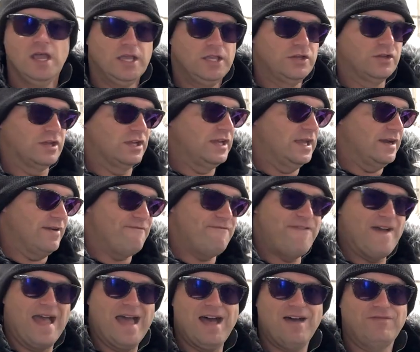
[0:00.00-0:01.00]
You can get a
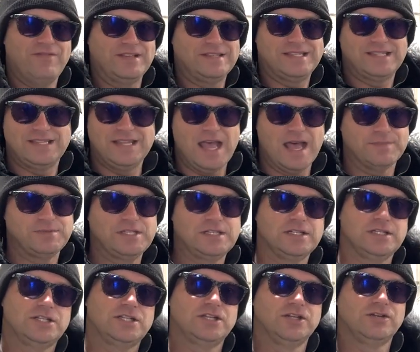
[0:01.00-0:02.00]
valve that snaps
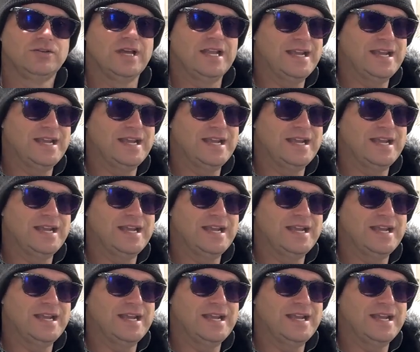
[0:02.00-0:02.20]
into,